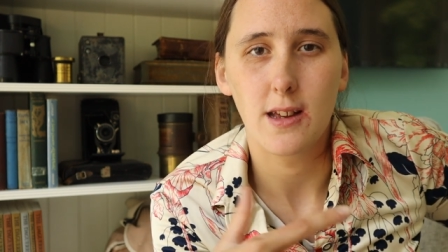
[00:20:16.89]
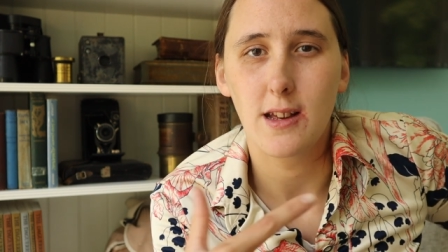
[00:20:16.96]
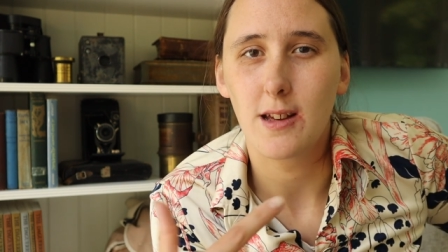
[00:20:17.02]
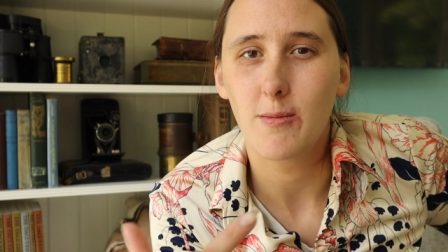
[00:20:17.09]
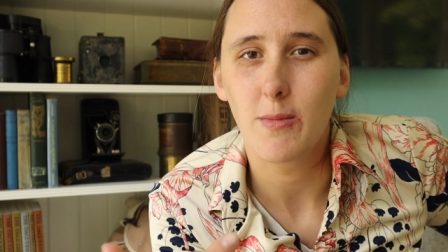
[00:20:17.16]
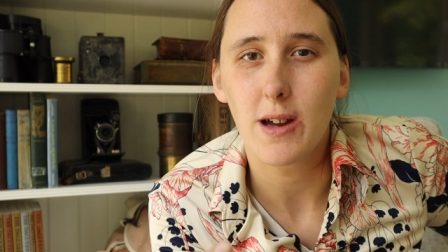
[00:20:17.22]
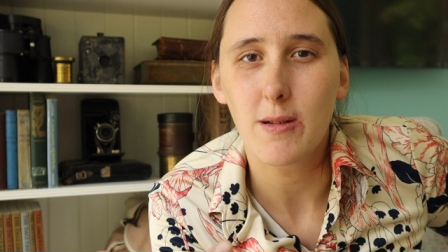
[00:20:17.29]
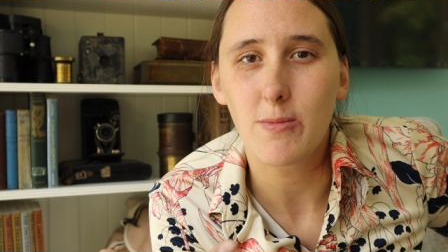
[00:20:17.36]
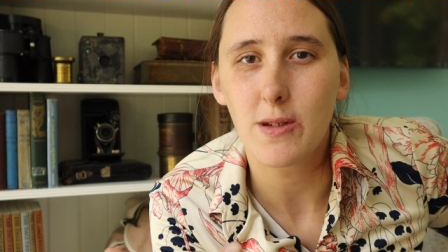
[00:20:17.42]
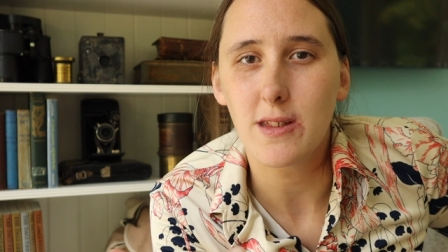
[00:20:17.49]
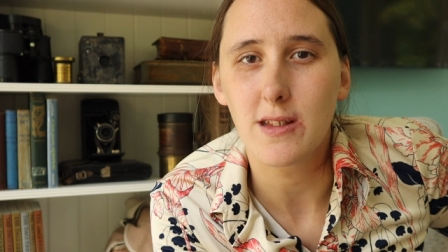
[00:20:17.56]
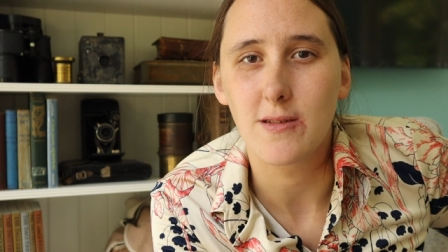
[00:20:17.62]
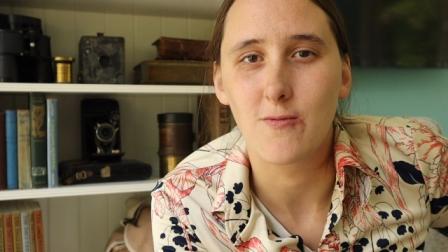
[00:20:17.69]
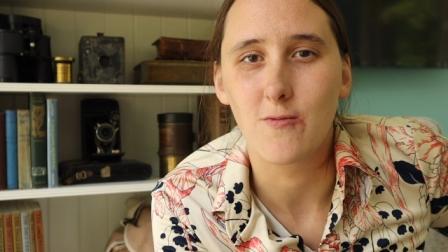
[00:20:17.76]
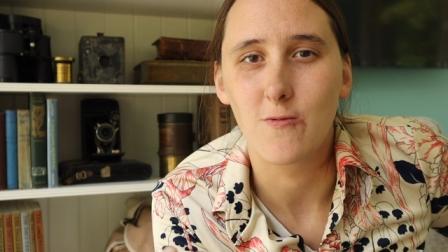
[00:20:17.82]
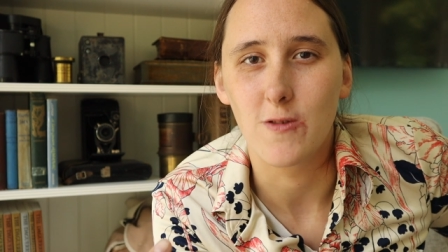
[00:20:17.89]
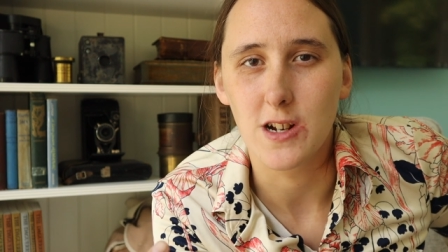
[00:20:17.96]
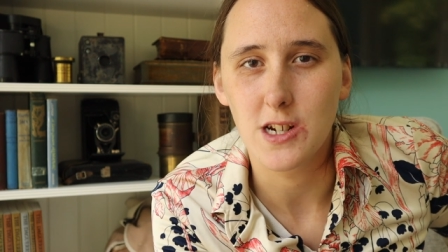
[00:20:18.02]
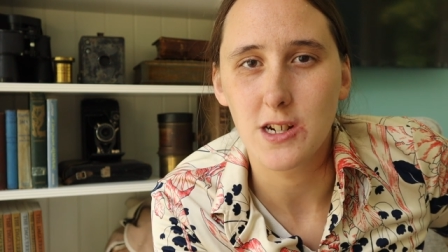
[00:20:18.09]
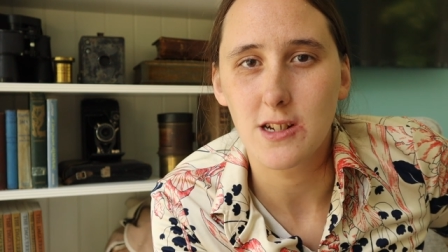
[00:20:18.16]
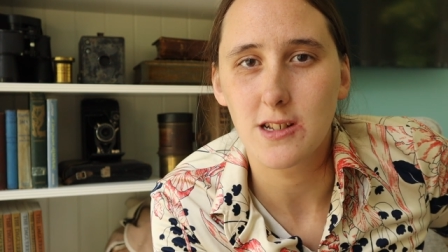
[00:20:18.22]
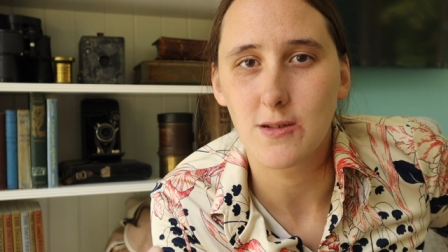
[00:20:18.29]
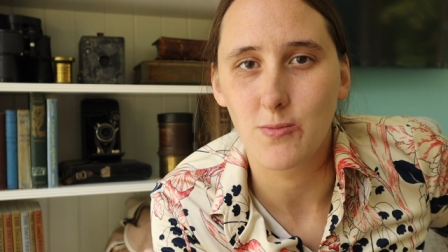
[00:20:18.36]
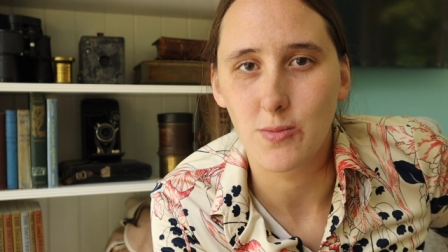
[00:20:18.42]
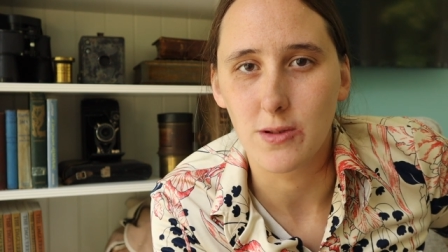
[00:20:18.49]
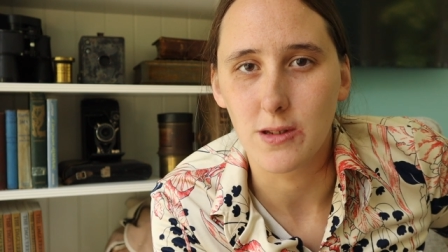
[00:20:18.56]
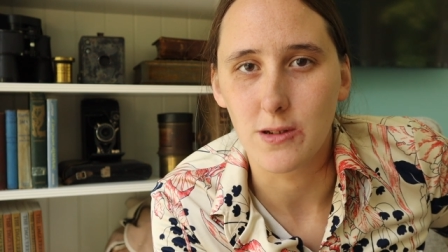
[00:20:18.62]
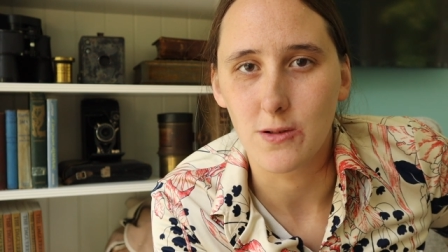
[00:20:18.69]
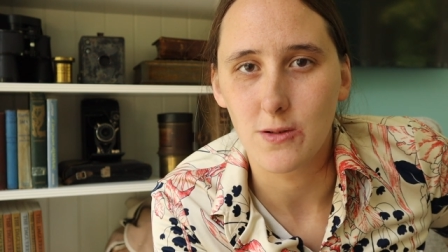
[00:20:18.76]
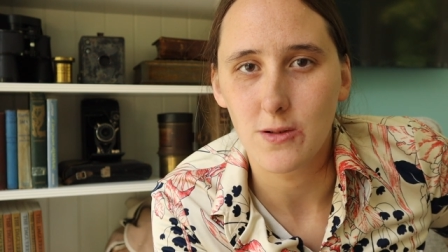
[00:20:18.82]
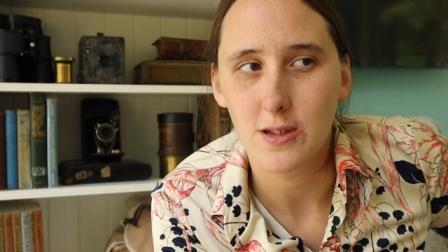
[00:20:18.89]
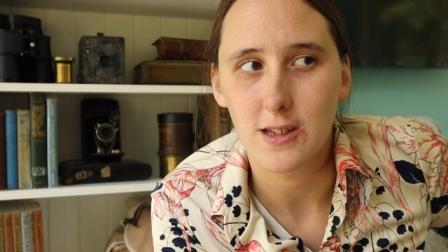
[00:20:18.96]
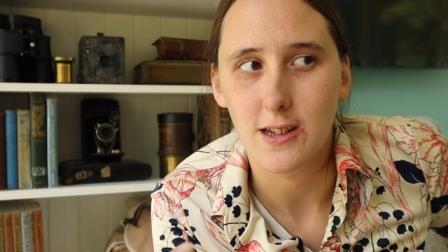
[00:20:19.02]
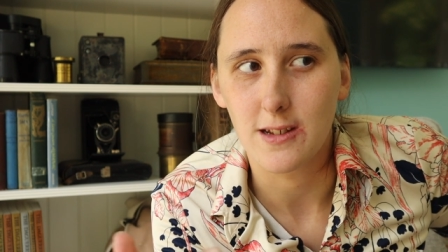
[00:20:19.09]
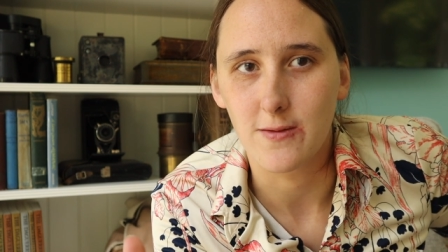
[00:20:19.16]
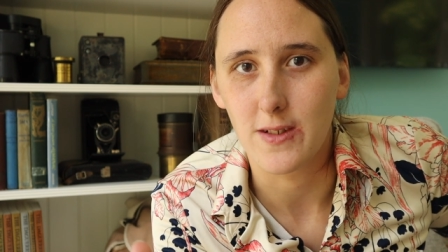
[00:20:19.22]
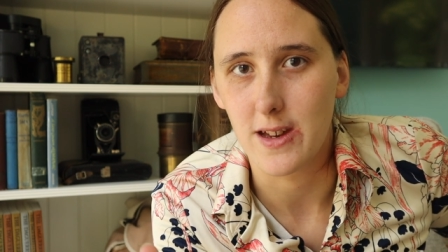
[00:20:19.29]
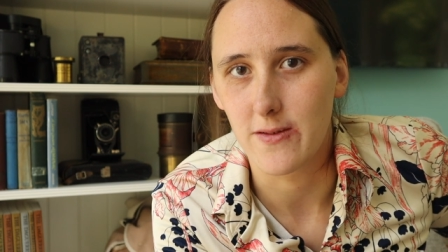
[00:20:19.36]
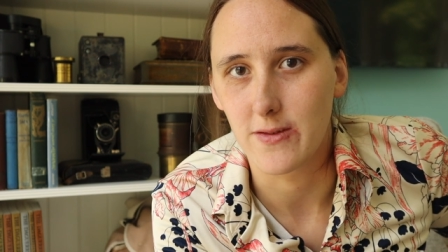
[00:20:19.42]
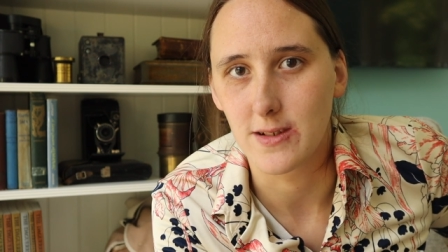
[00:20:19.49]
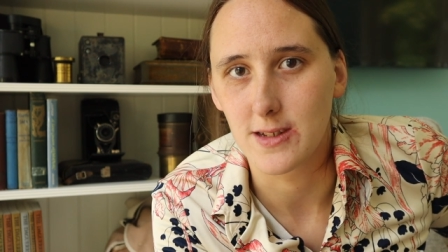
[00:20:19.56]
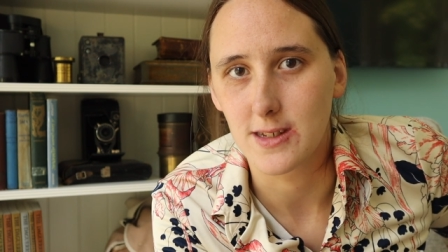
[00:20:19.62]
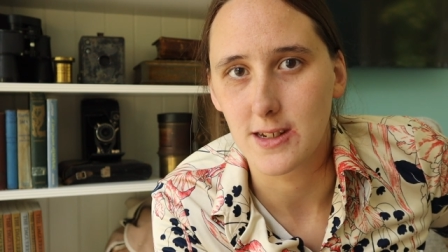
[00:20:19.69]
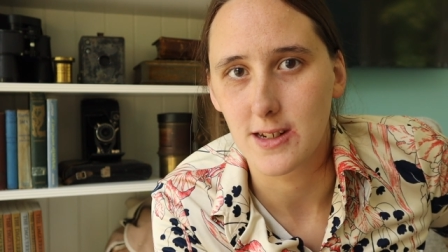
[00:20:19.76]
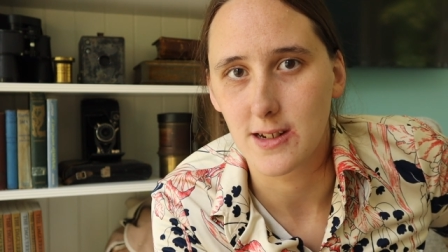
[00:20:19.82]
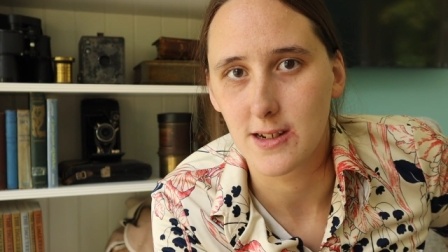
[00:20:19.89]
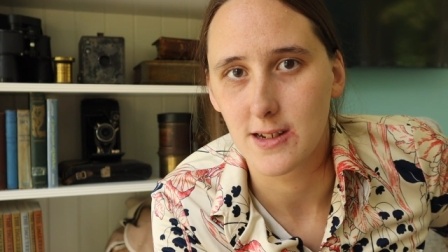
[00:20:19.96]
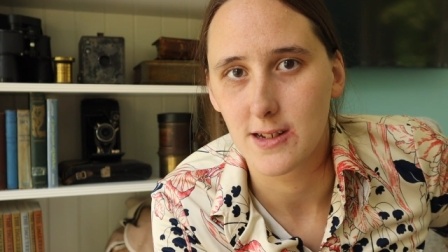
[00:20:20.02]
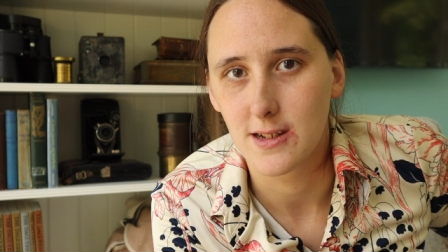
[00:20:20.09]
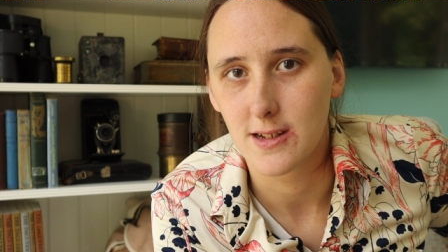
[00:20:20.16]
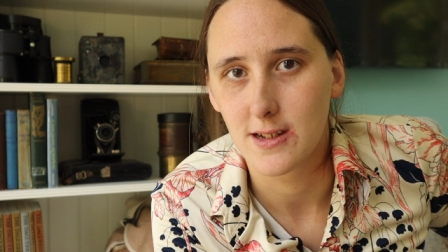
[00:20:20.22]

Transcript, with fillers: it might be the richest blue that you've ever seen.